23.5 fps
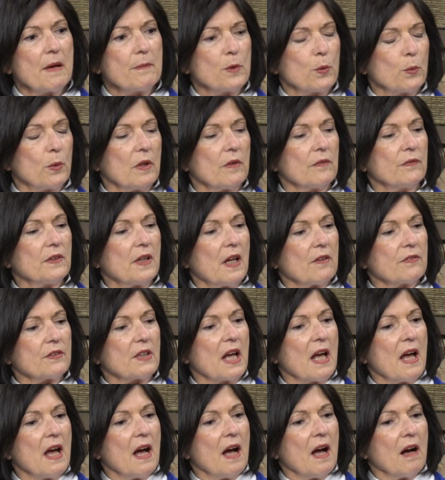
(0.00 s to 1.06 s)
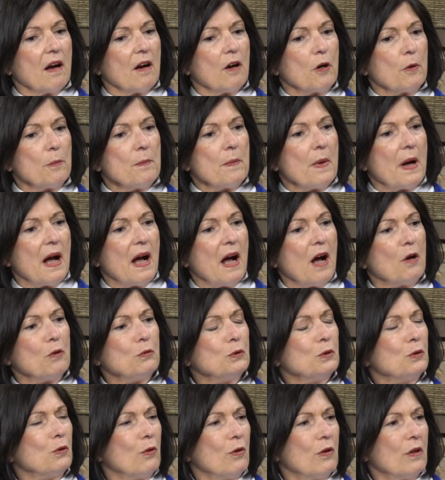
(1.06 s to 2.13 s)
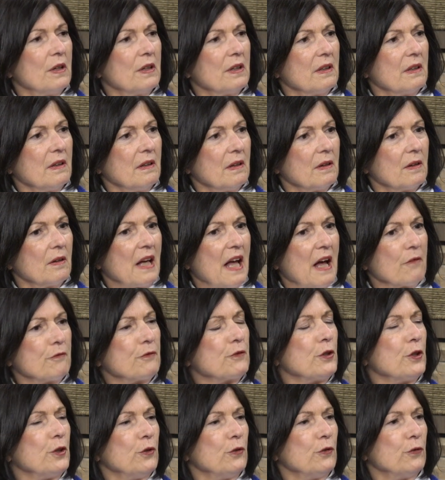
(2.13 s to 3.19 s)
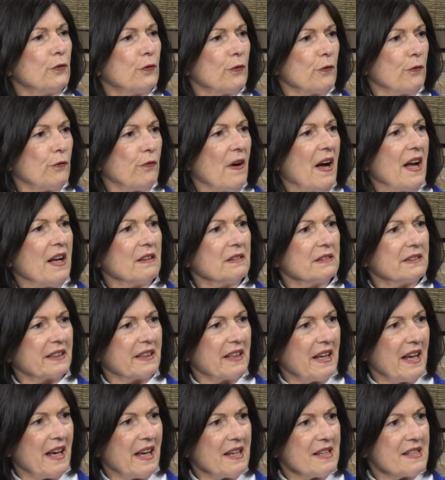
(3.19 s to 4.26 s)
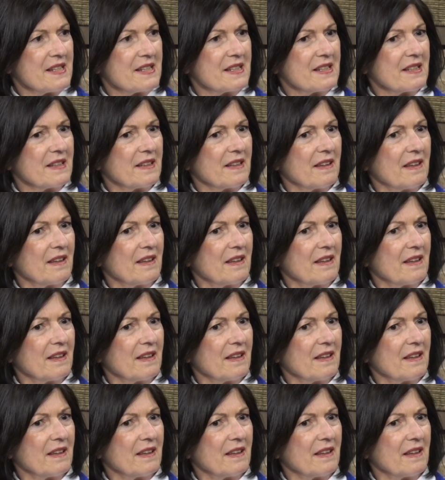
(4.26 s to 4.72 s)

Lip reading: that we have left, how long after you've filed a case,